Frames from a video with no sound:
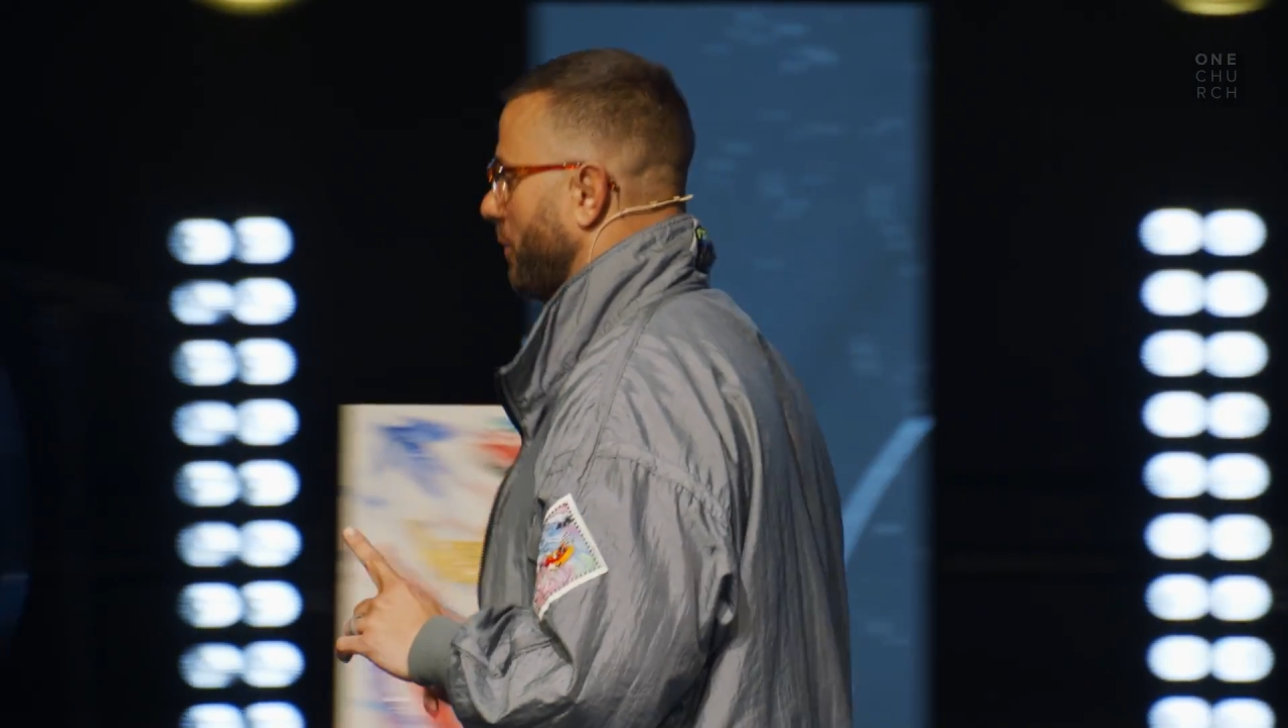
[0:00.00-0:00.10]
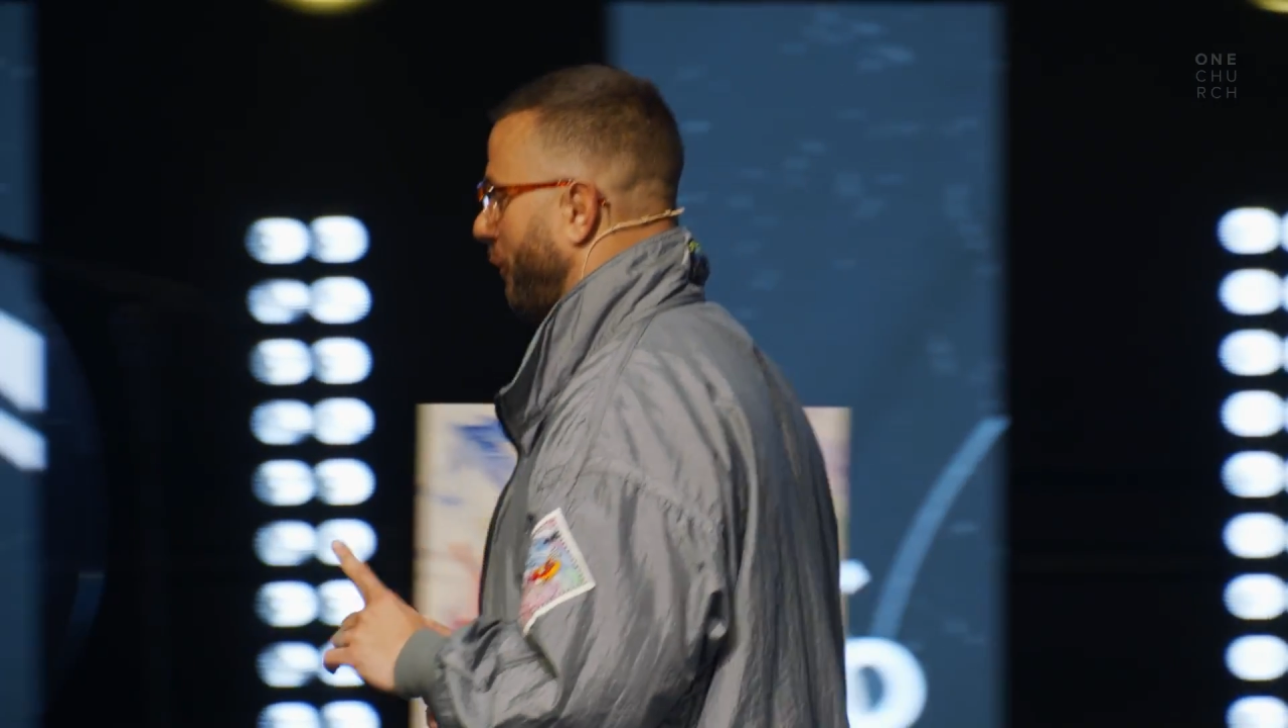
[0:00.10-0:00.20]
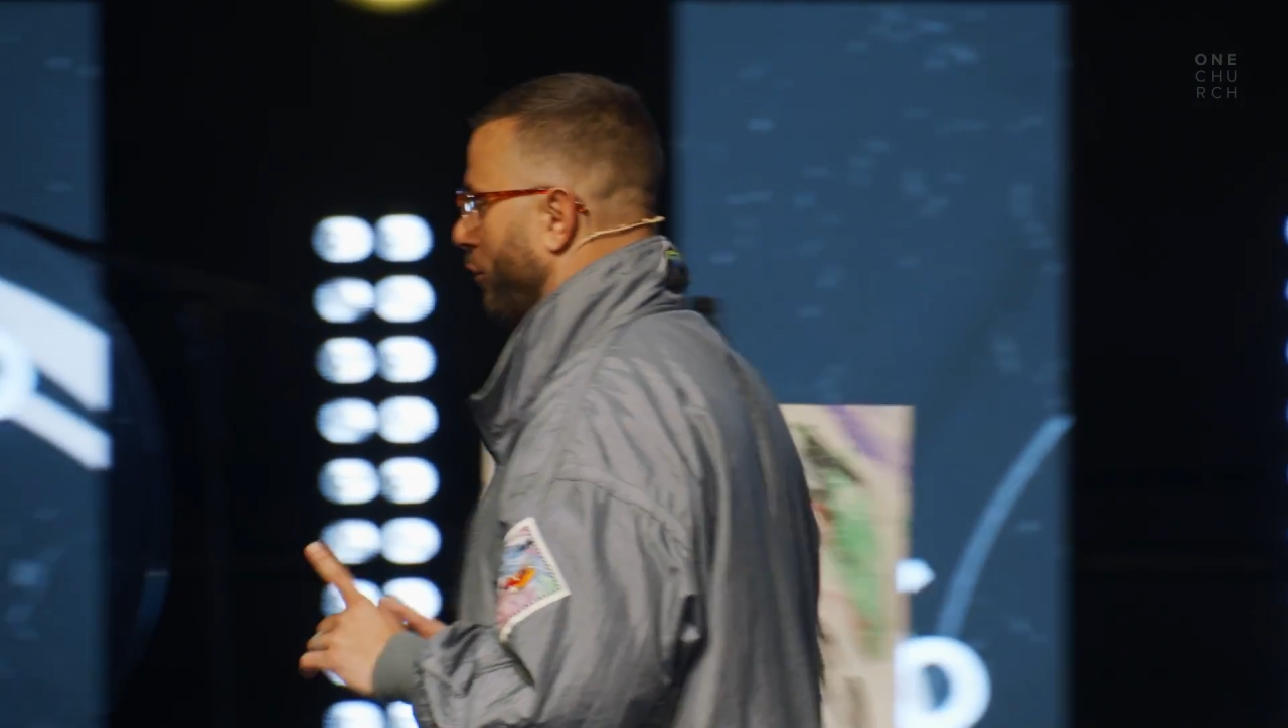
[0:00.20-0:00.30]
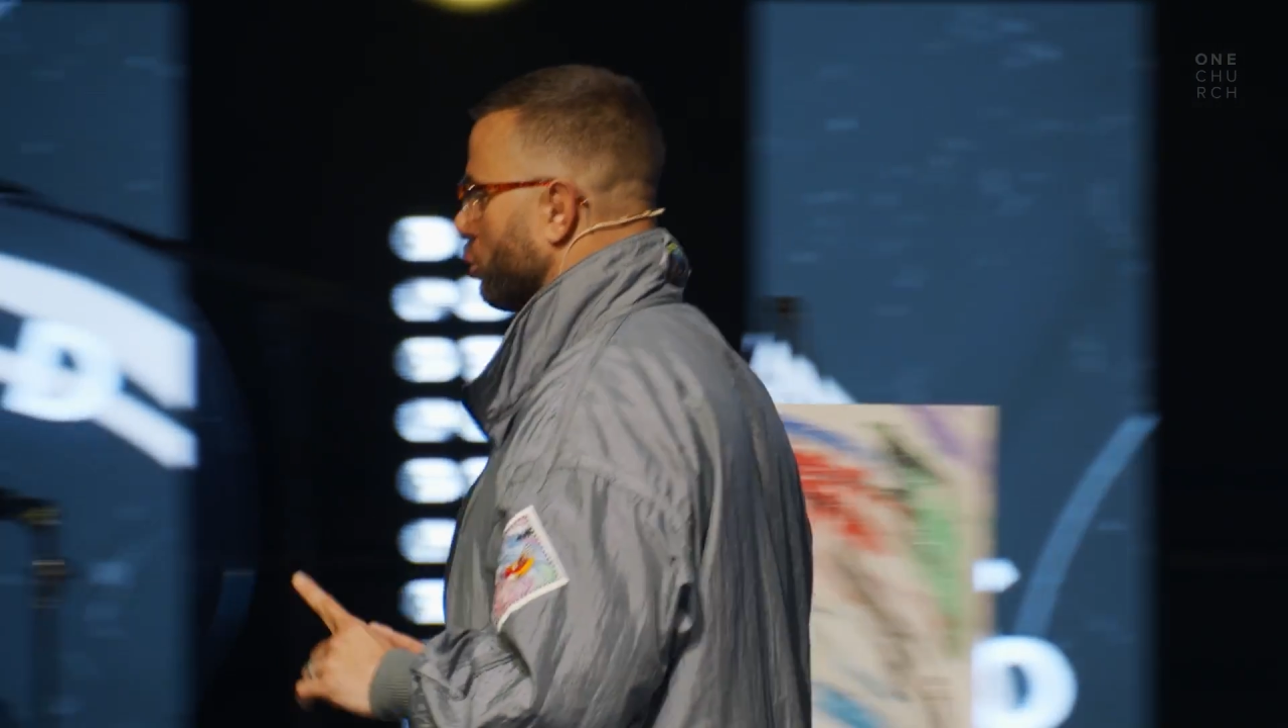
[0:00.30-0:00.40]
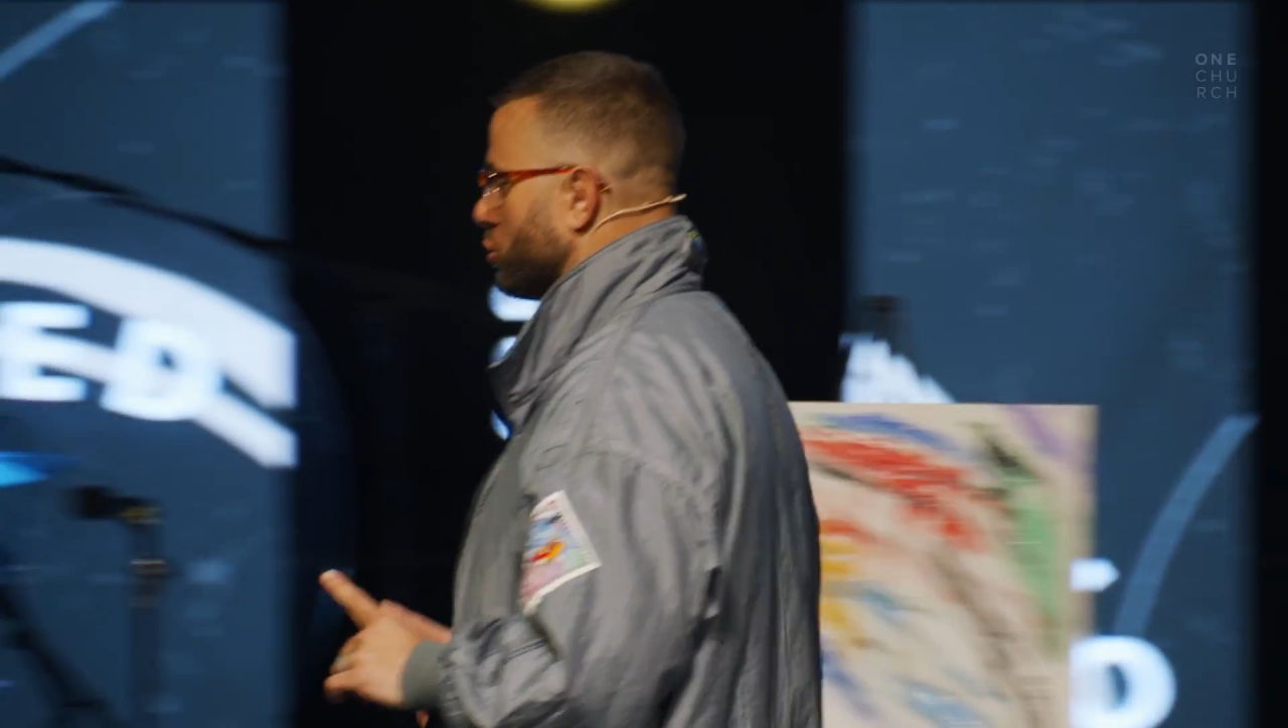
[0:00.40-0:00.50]
the
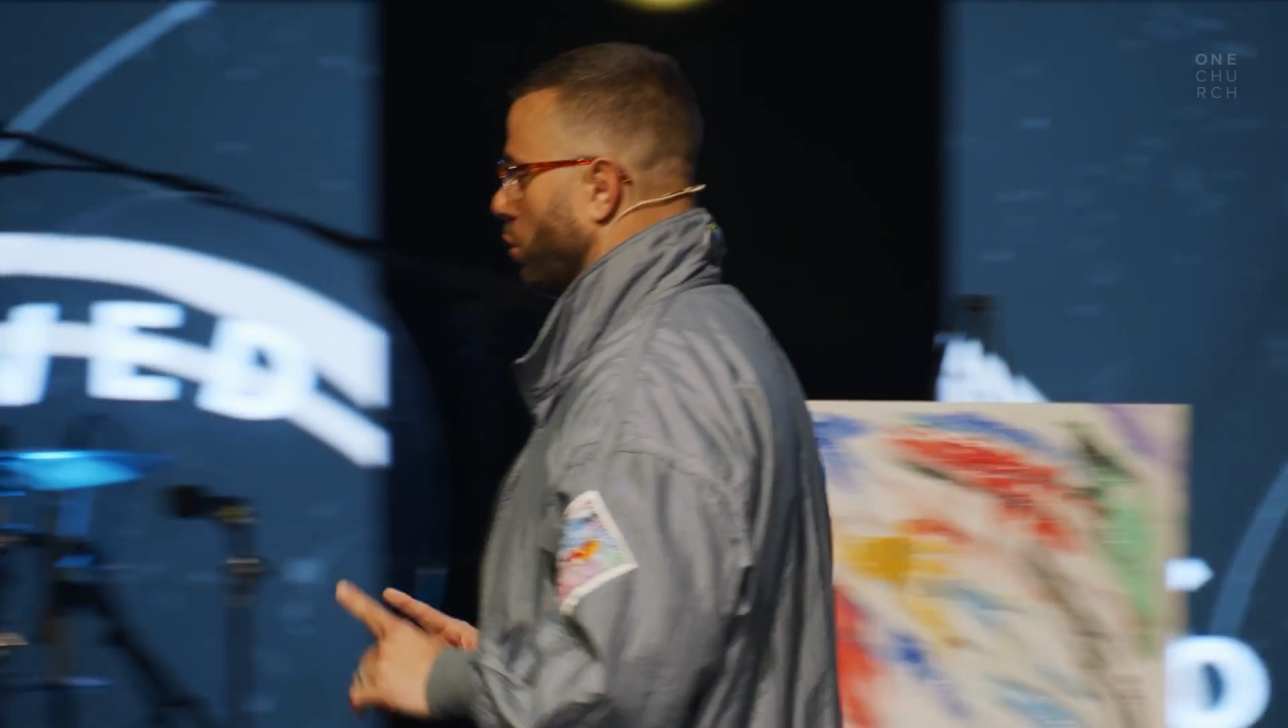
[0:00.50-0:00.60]
first